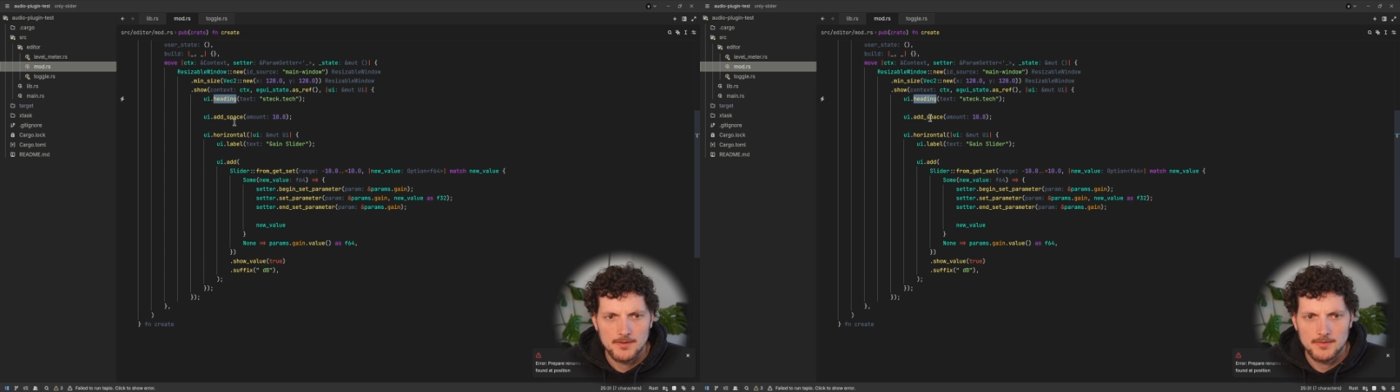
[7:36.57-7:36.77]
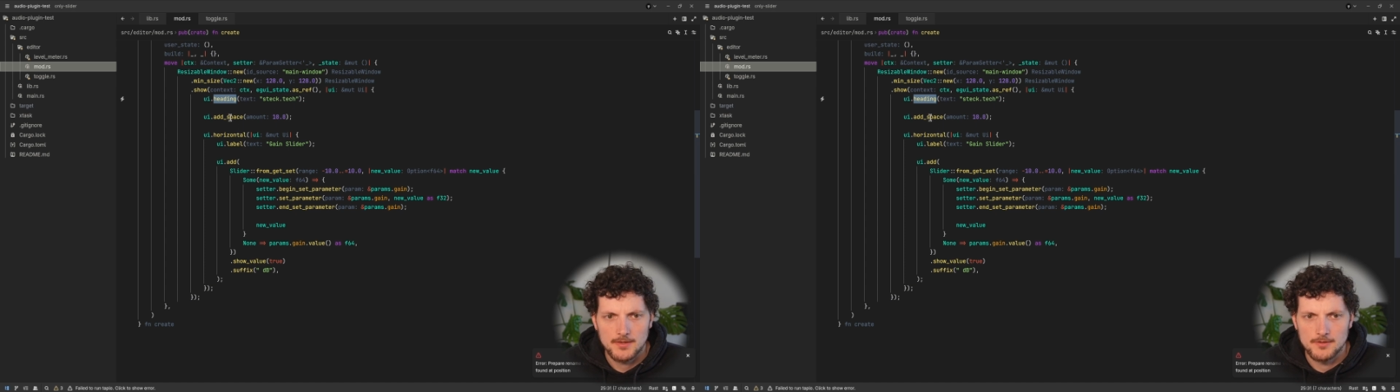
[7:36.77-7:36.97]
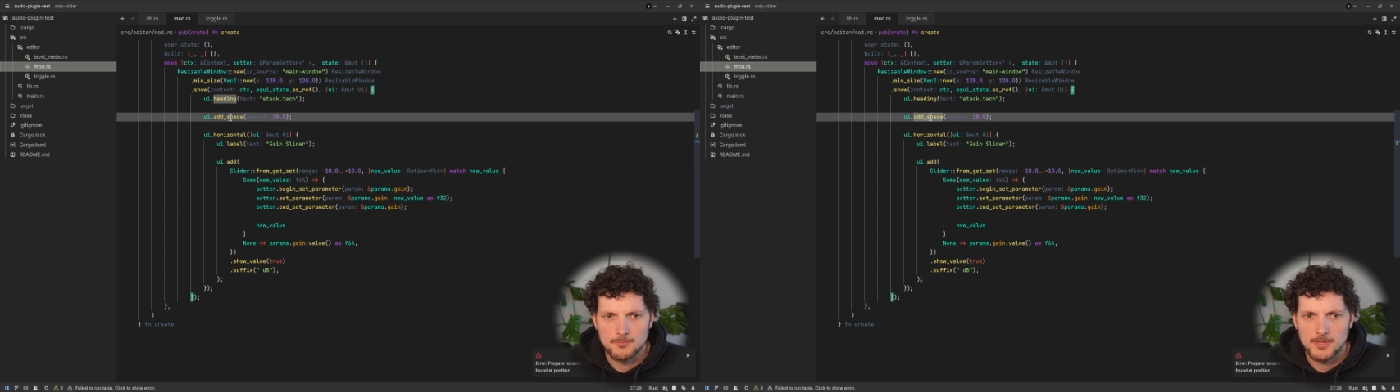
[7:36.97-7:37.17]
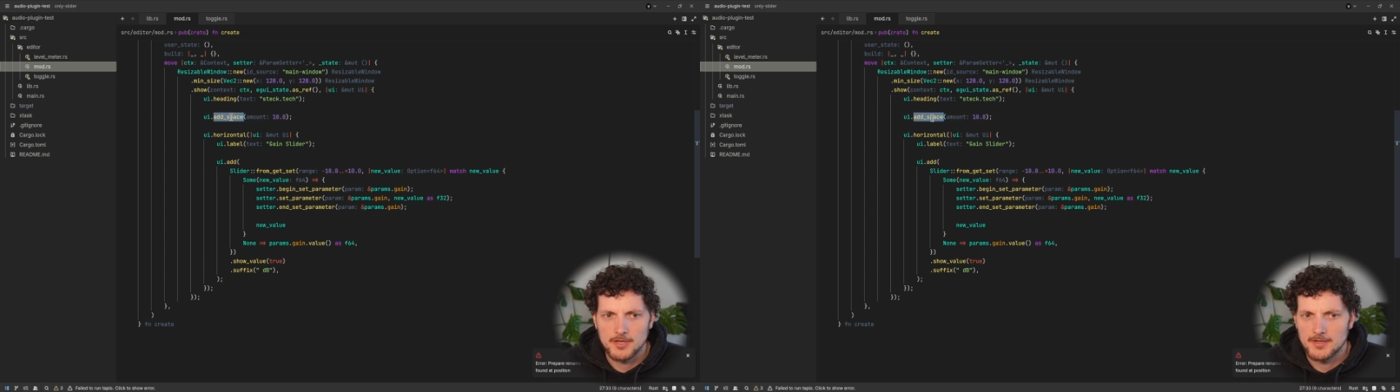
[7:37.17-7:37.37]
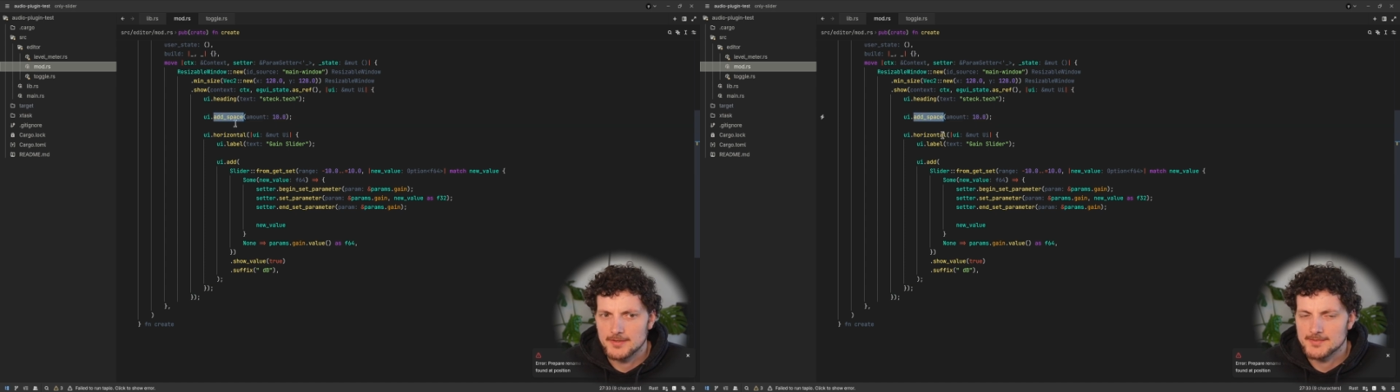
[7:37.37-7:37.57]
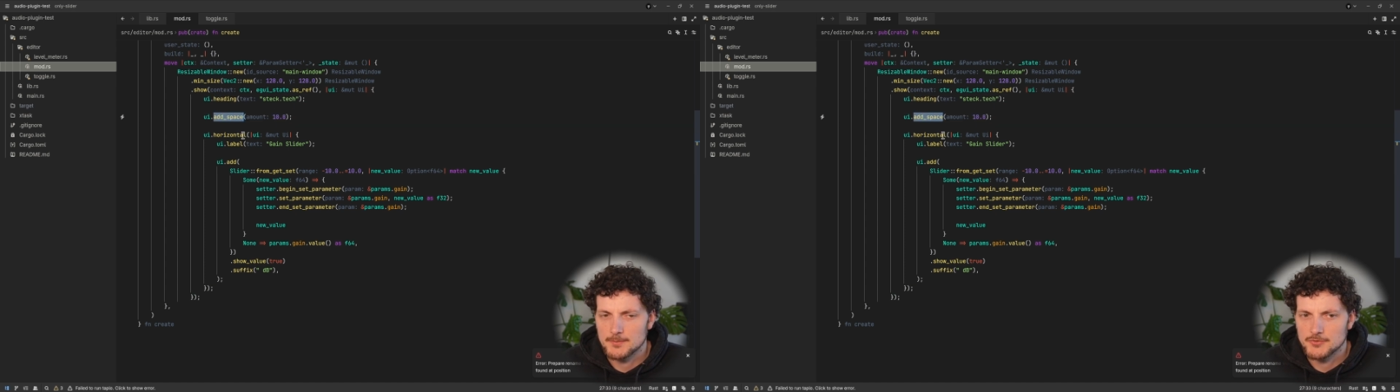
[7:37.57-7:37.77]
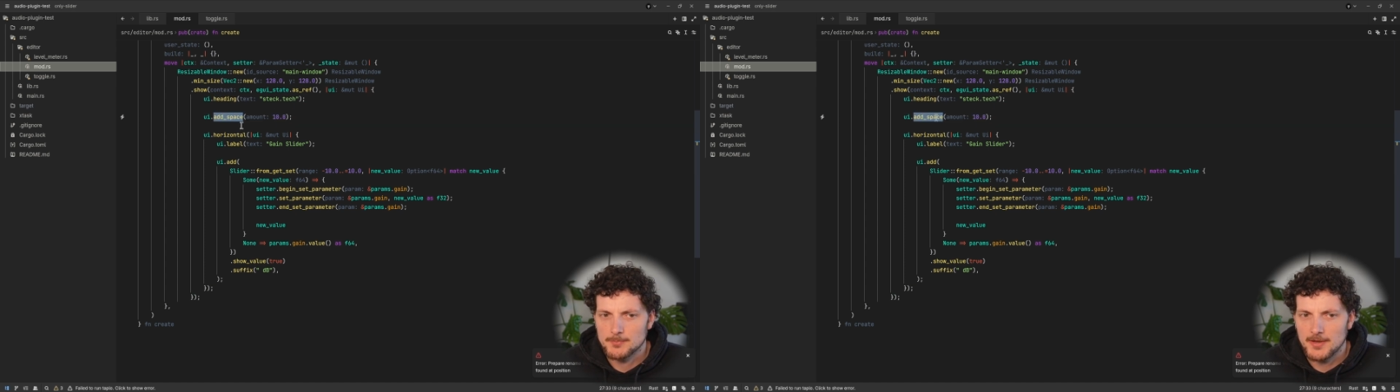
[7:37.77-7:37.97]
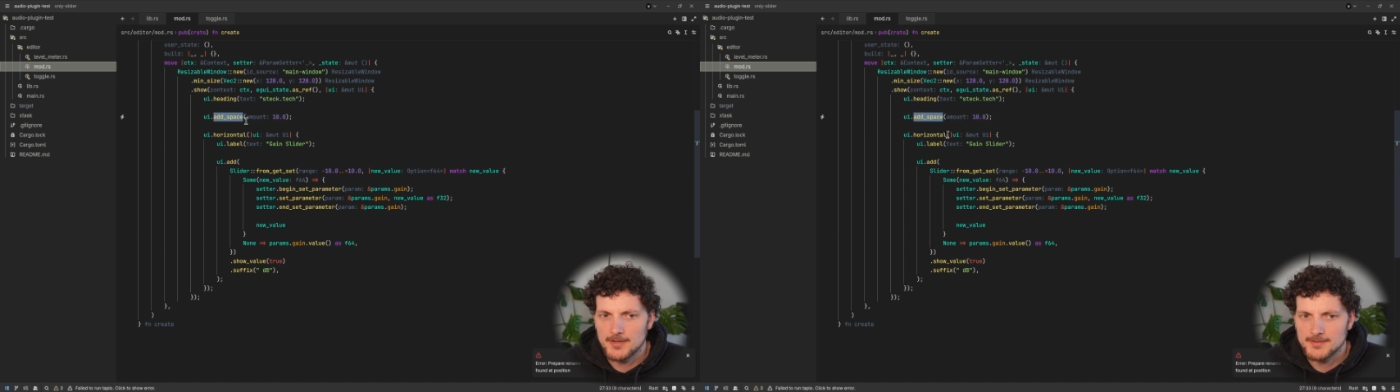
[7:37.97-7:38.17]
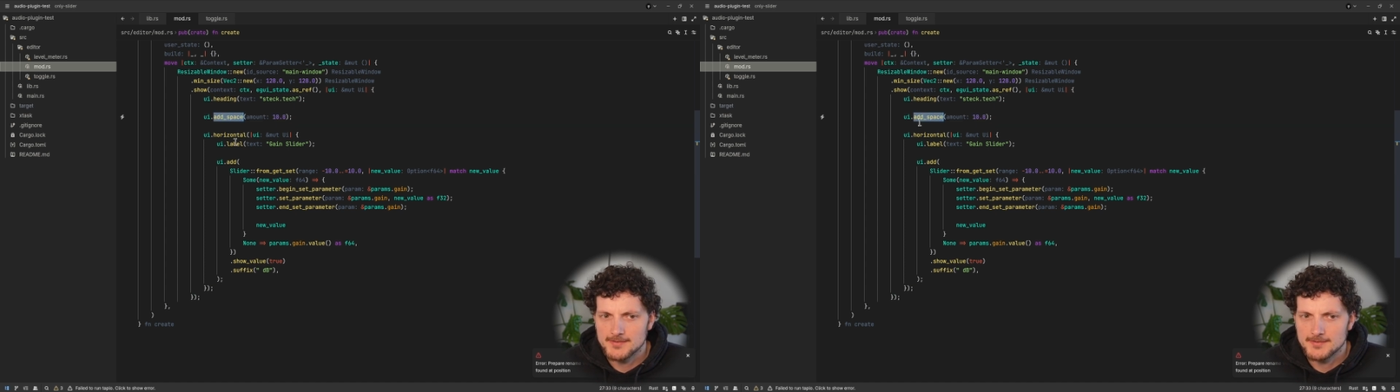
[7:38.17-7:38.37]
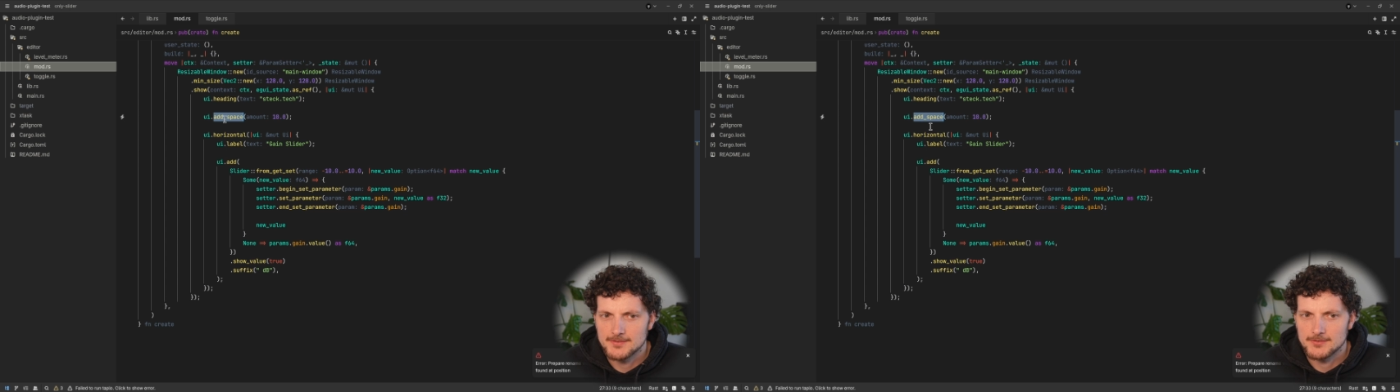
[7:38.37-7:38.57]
Then we can add some space.